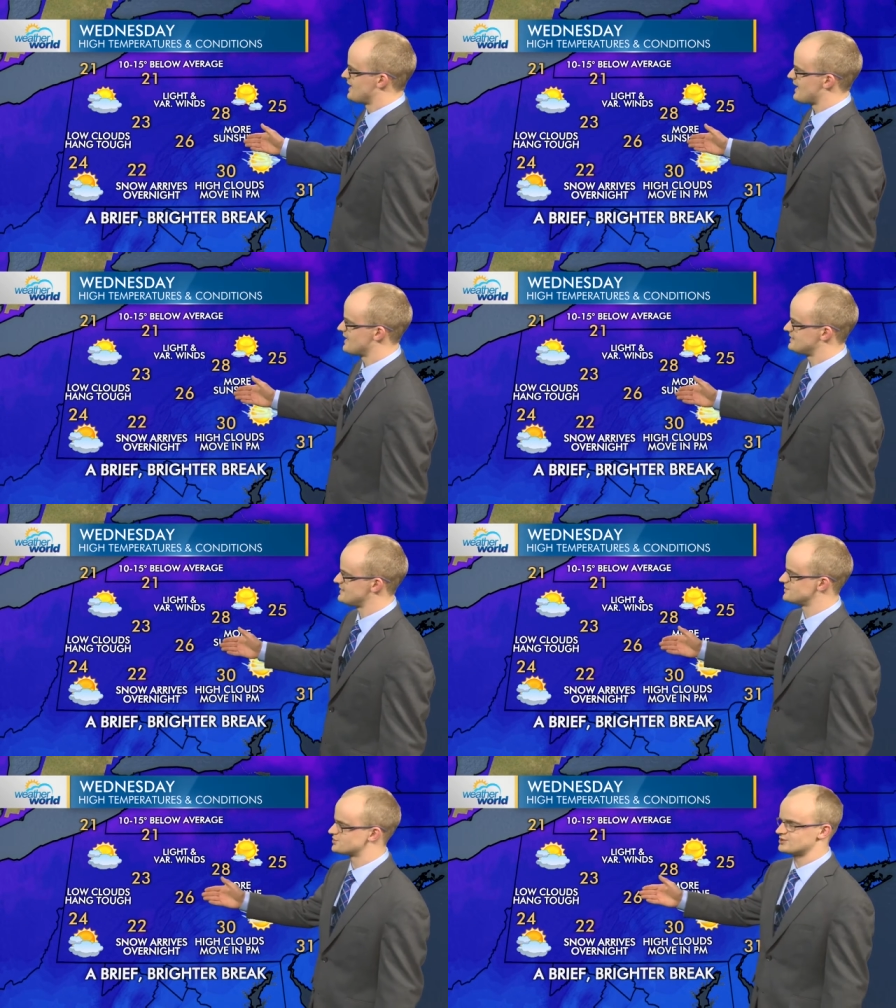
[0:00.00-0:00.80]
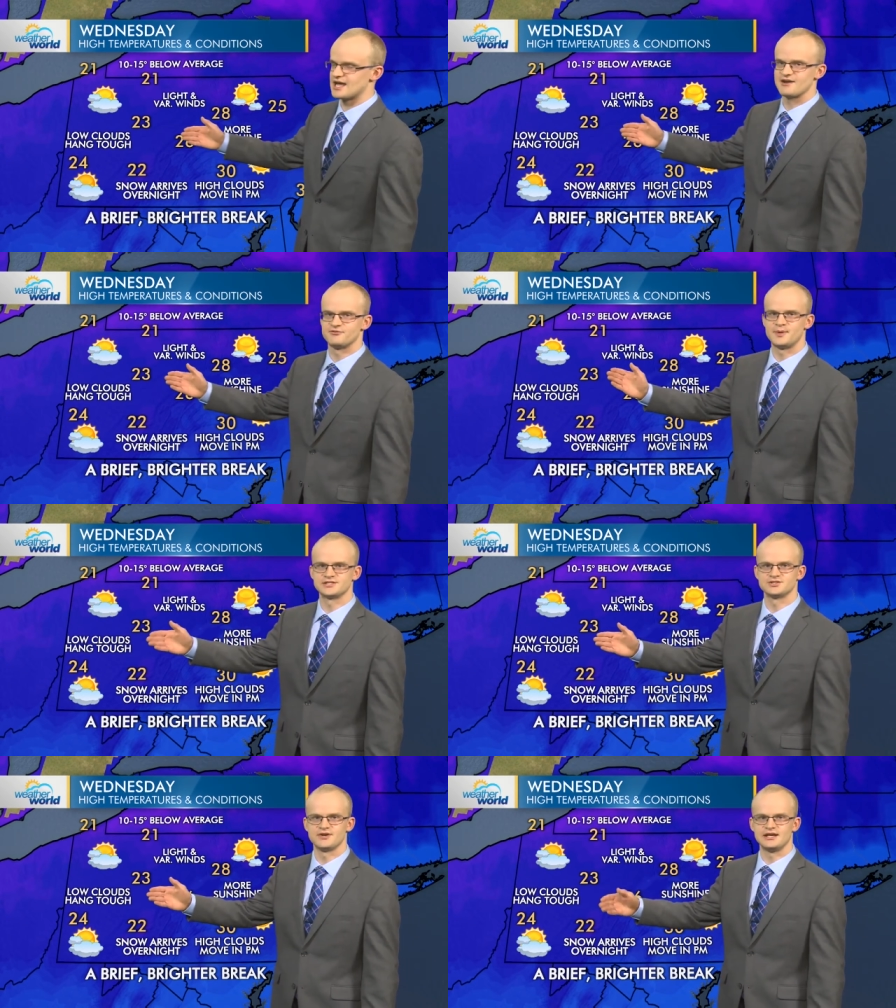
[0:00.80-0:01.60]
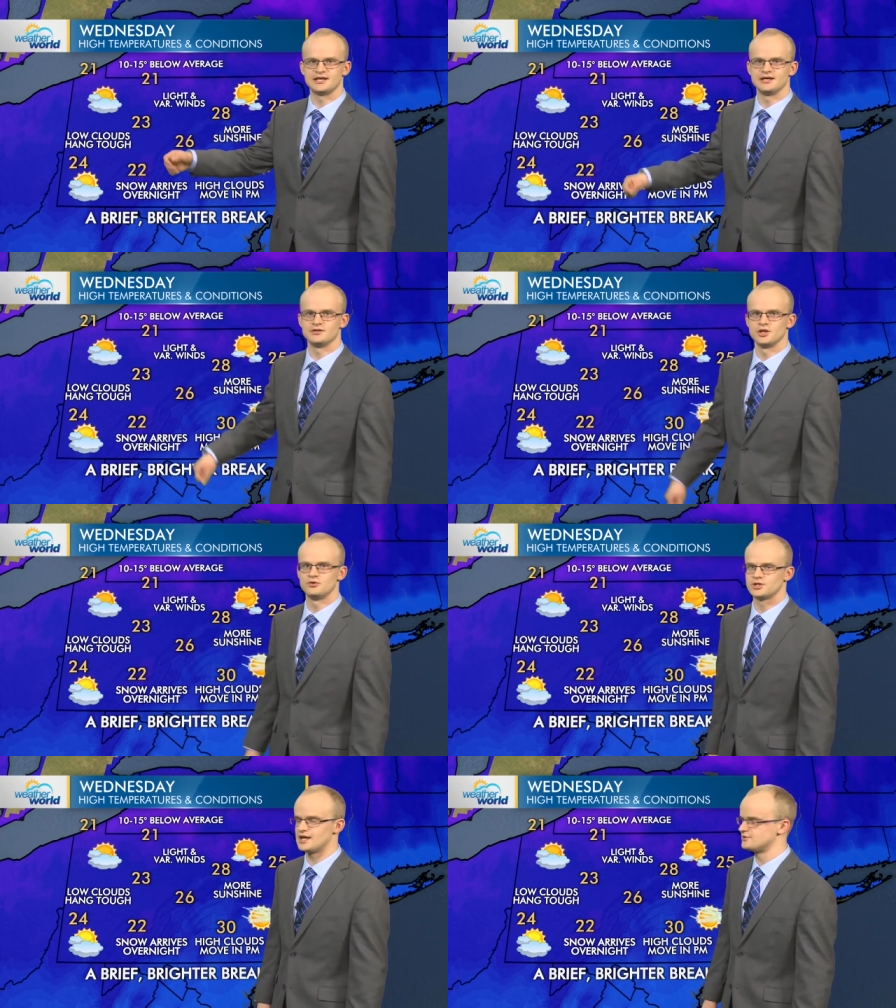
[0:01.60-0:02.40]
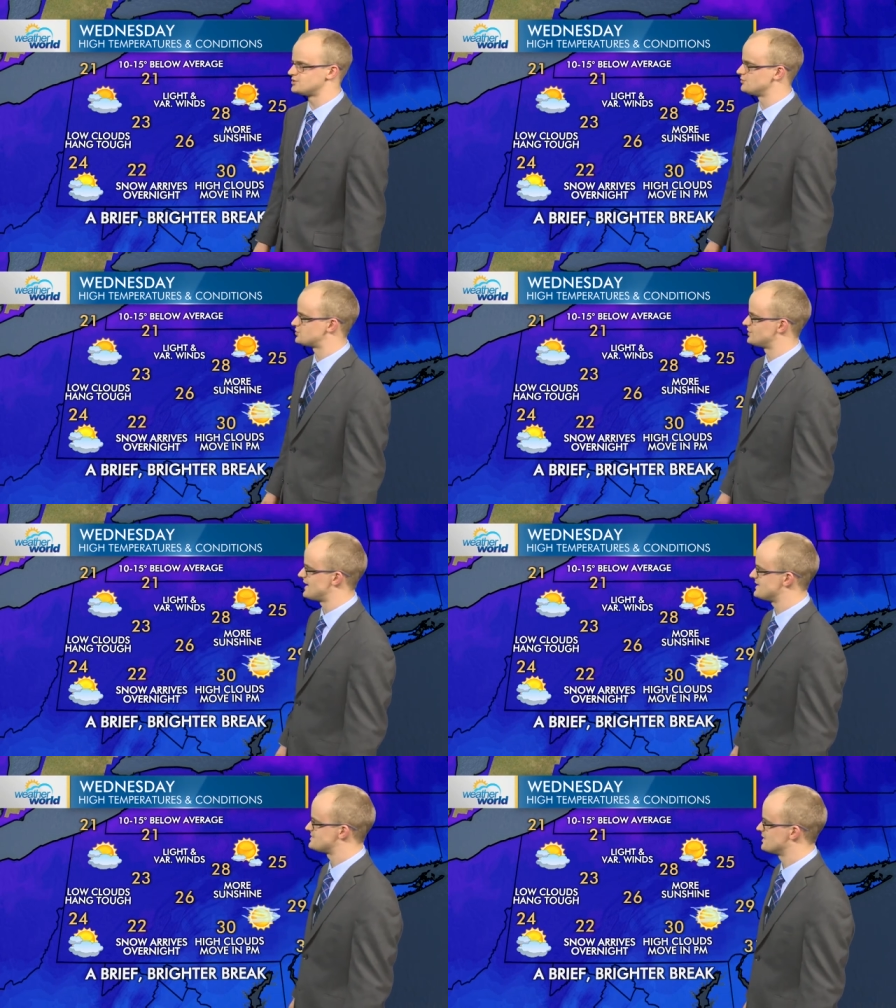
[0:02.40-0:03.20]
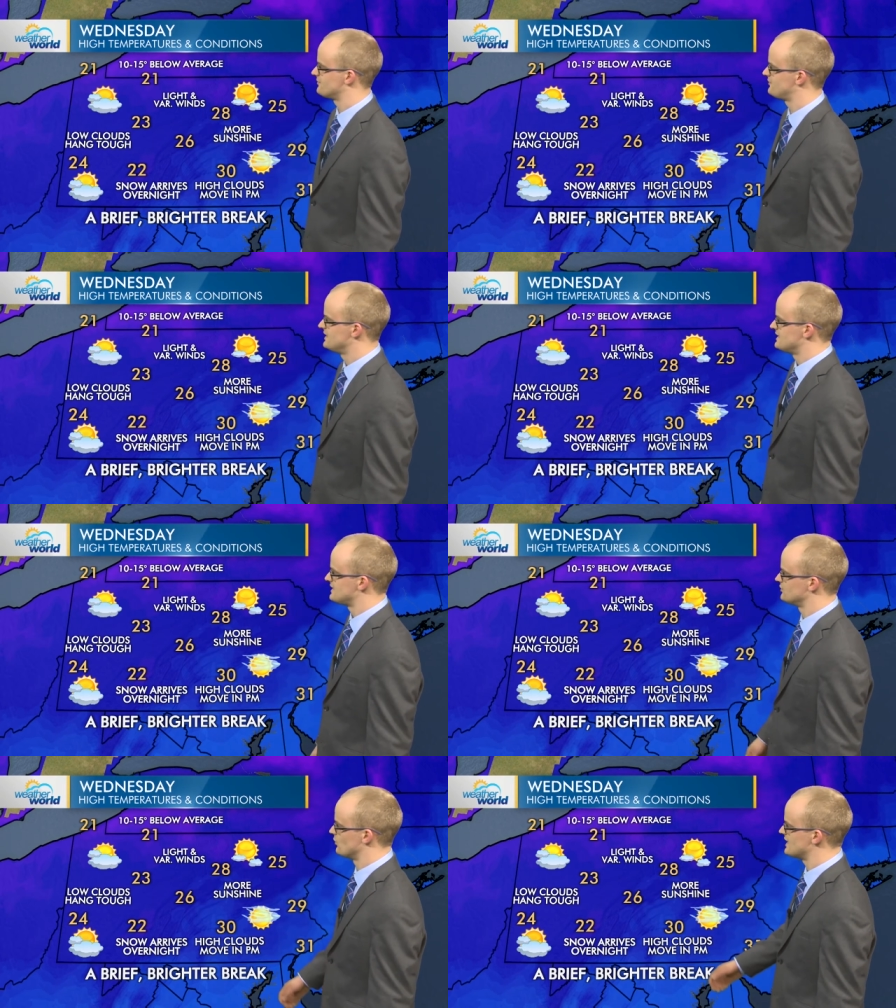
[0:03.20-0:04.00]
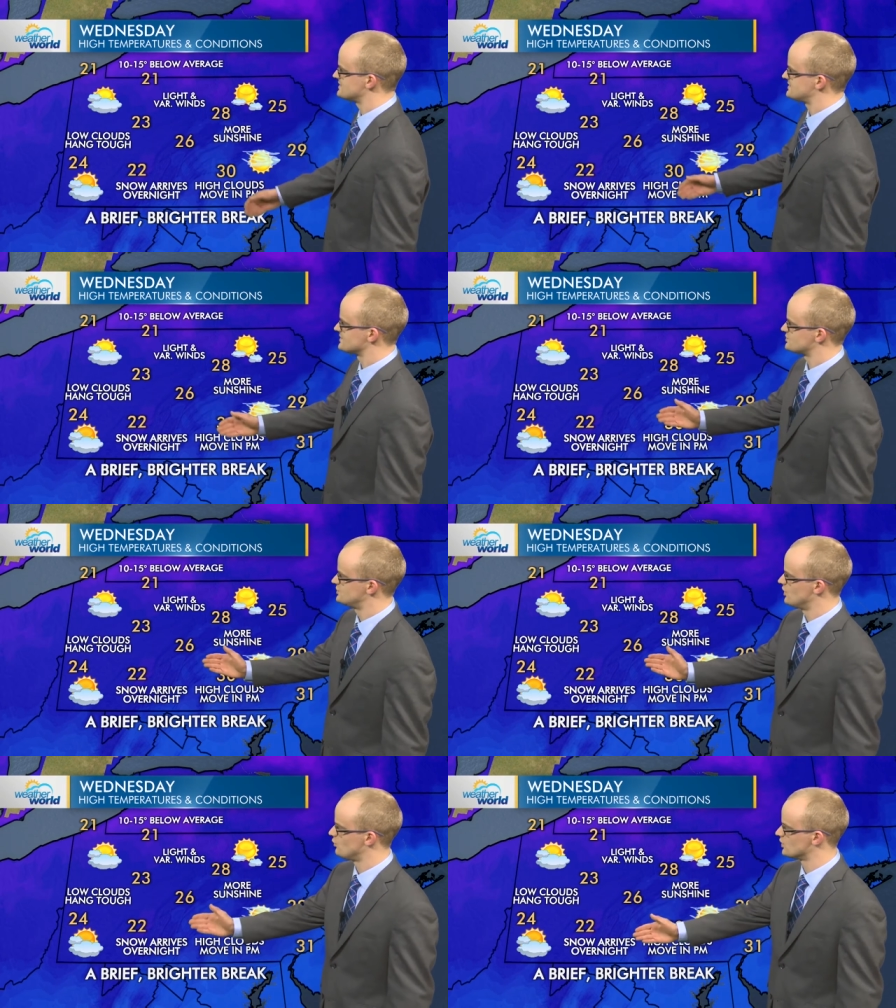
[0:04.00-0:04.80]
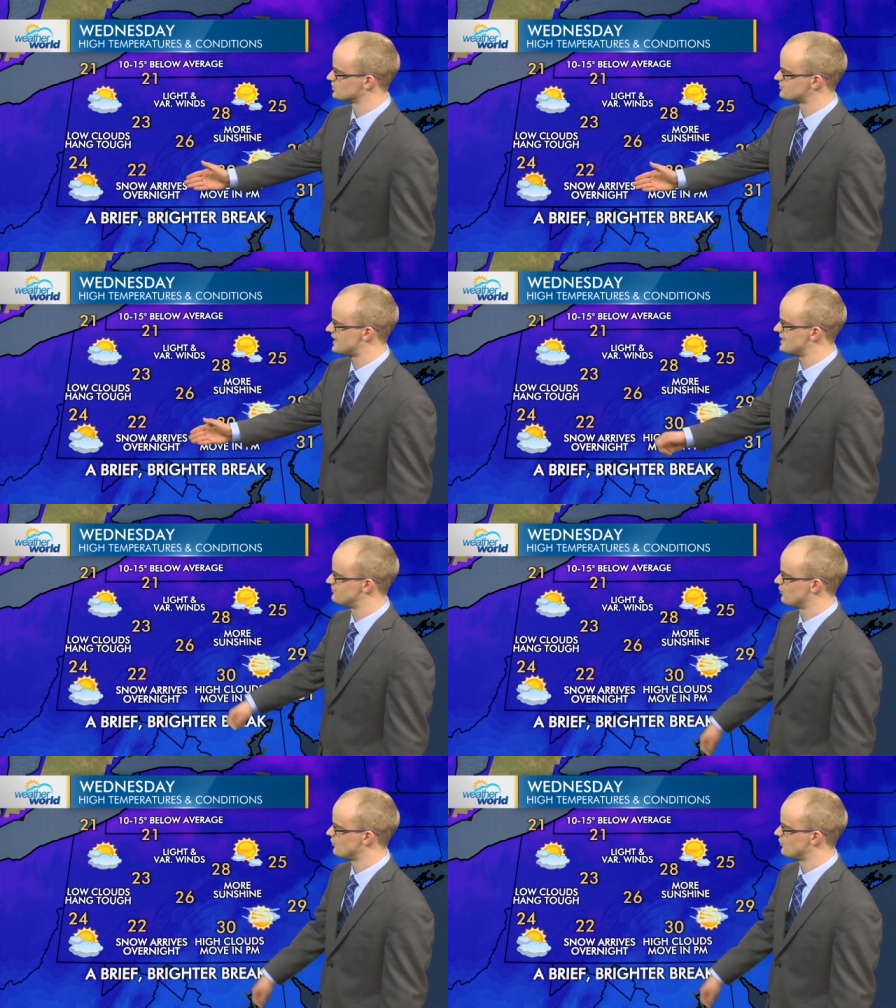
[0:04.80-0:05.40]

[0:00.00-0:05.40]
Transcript: and eastern half of Pennsylvania. Low clouds, though, should hang tough in the west as snow will arrive